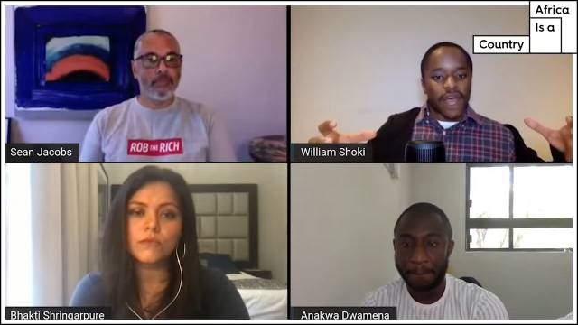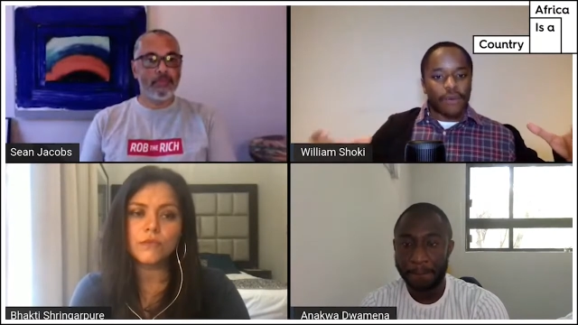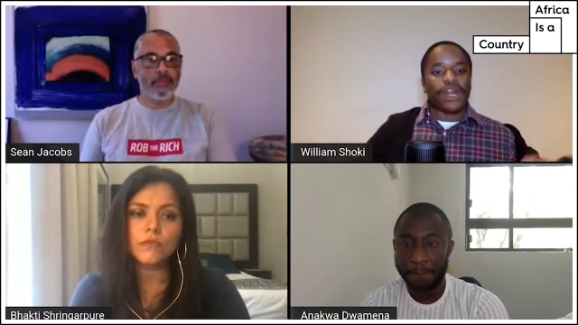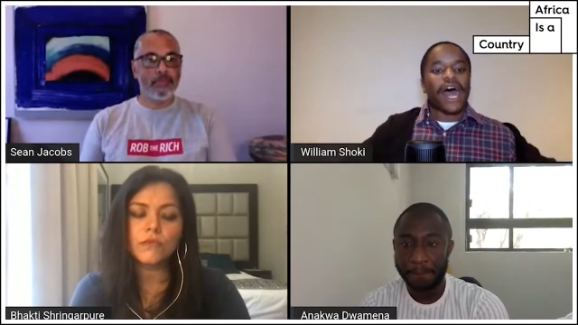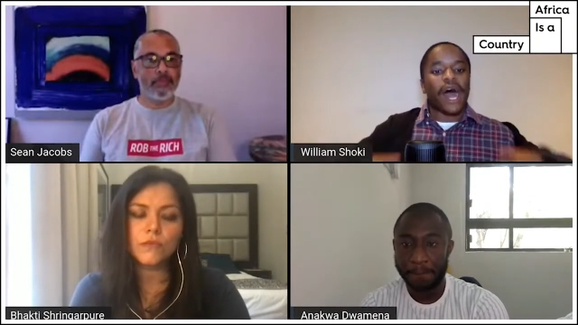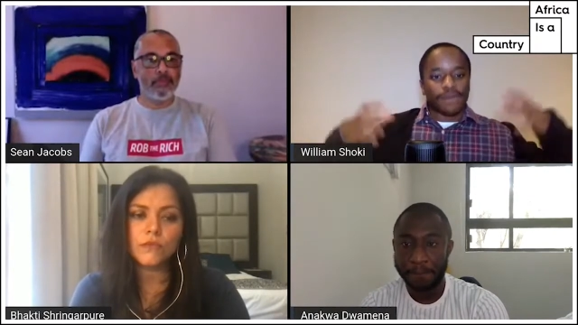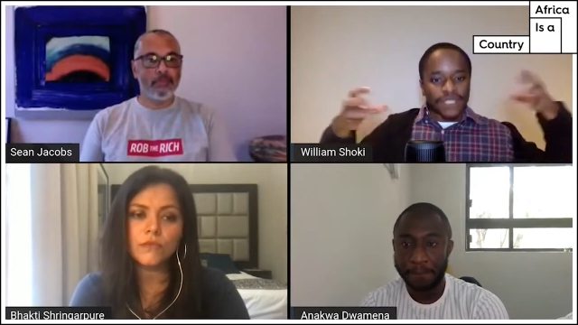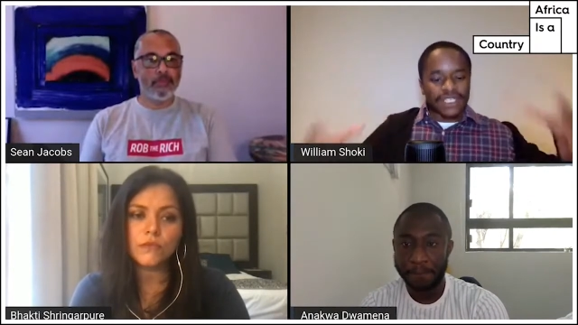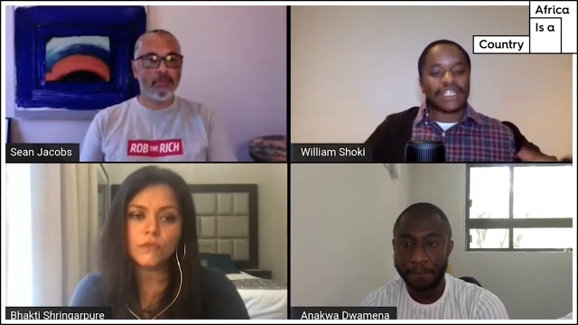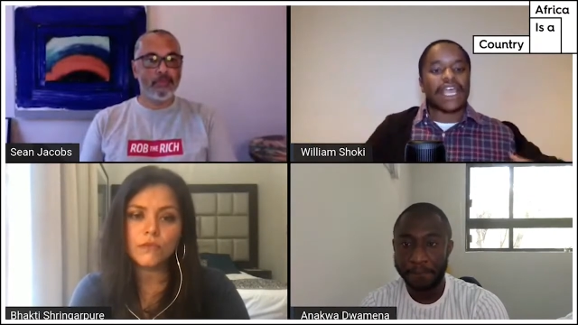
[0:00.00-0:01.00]
Speaker 1: that would help
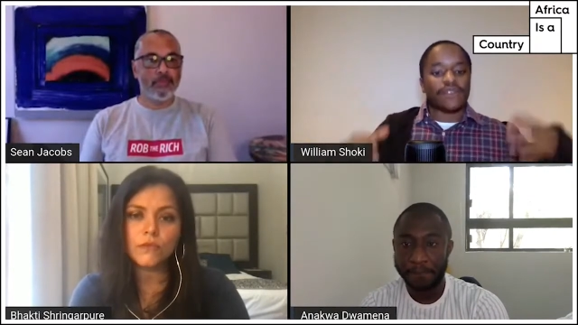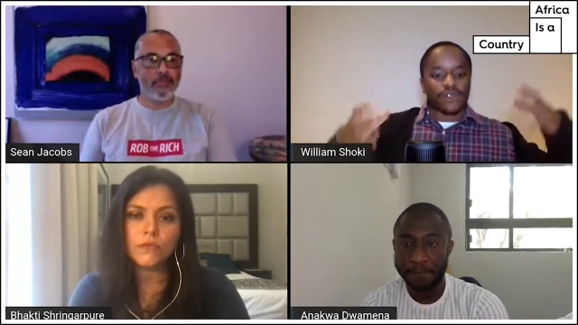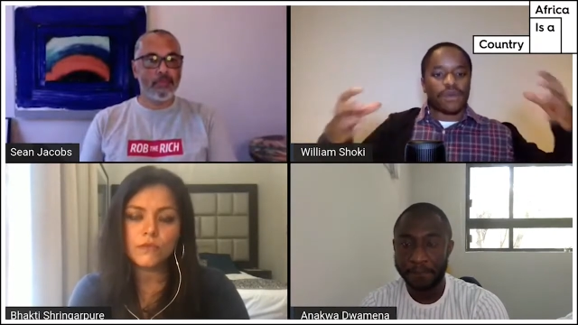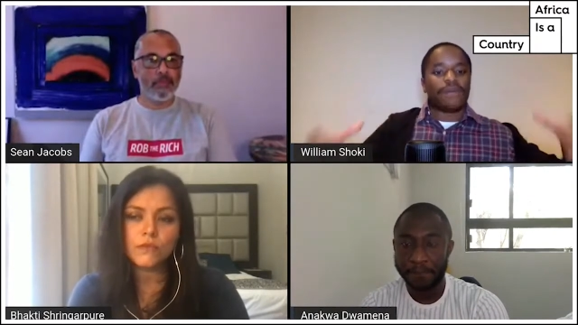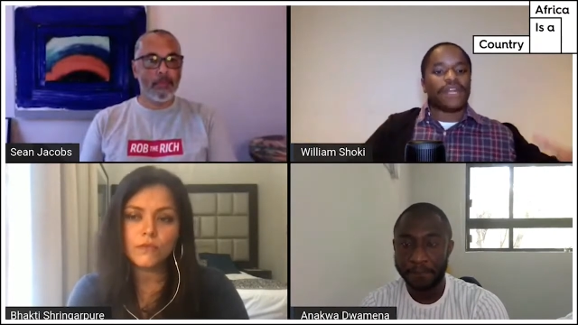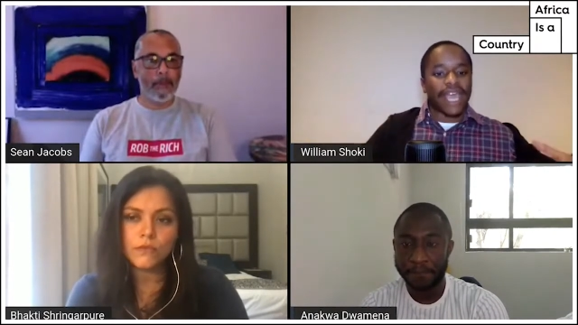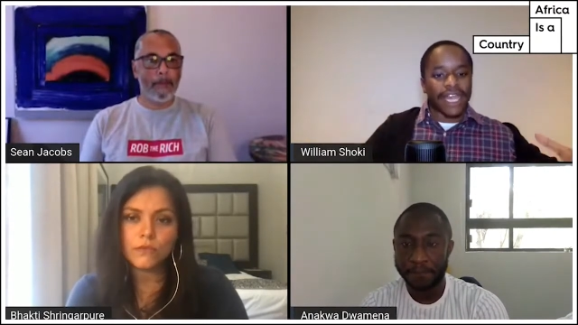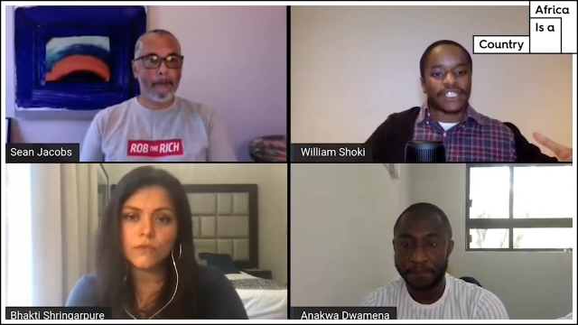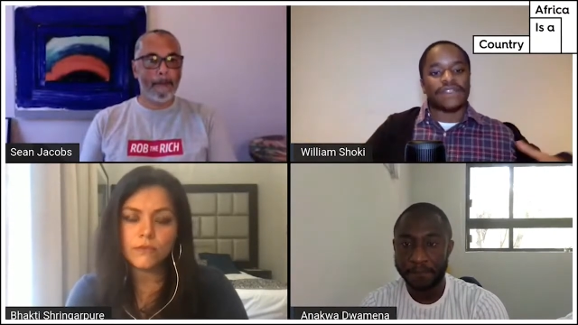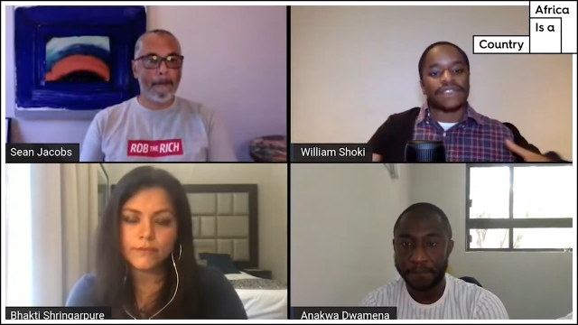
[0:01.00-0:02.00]
sustain those
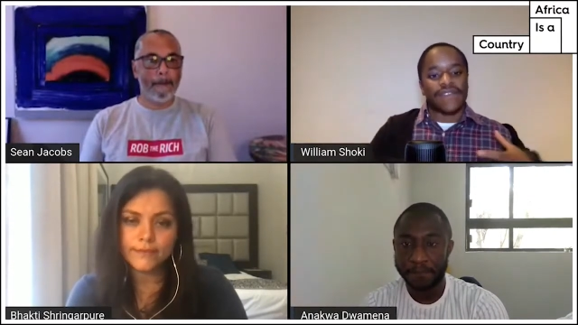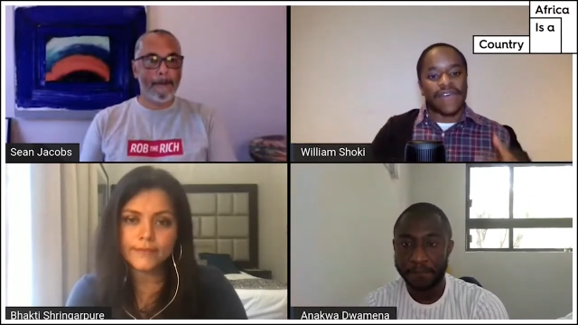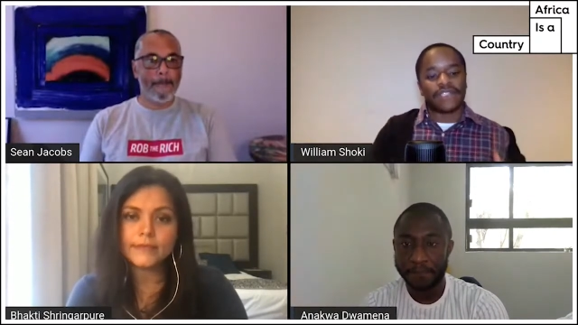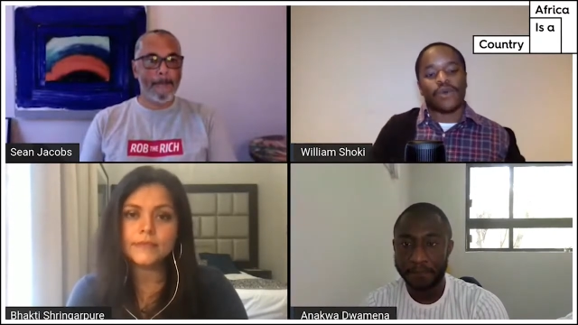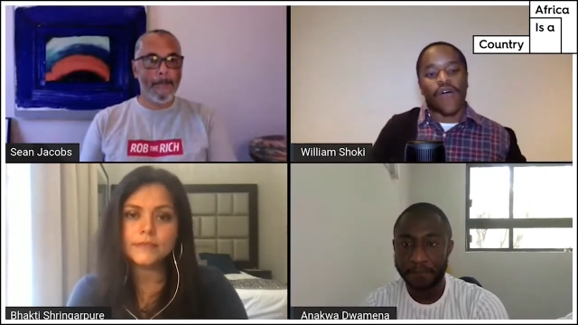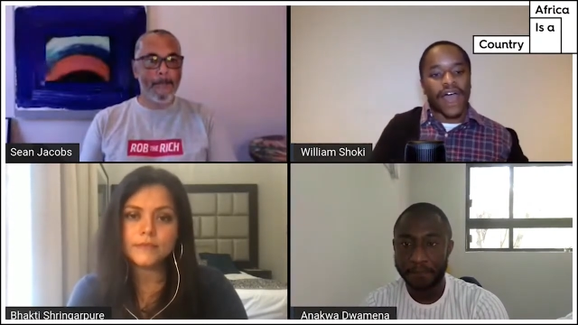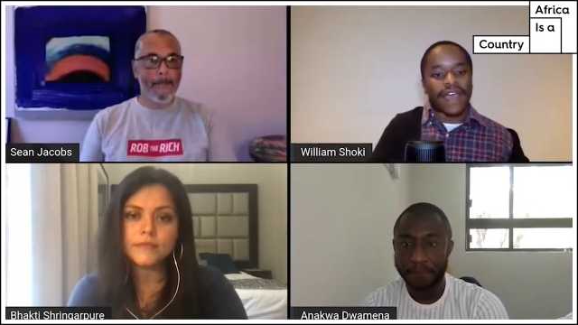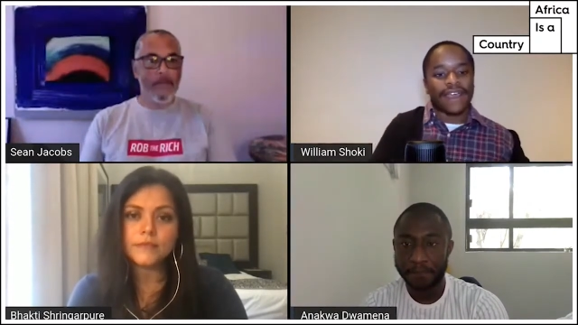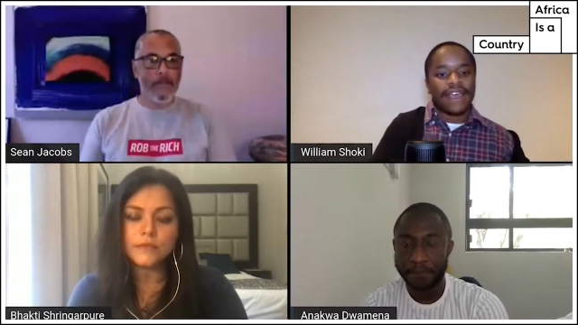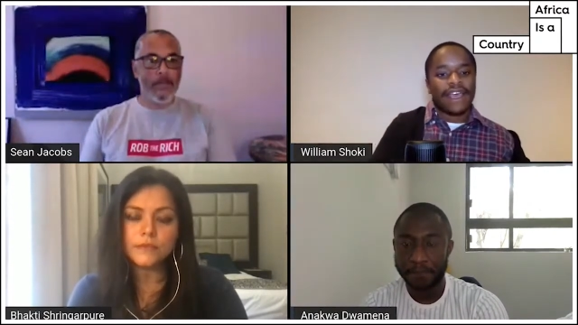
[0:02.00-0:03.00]
publications and that's why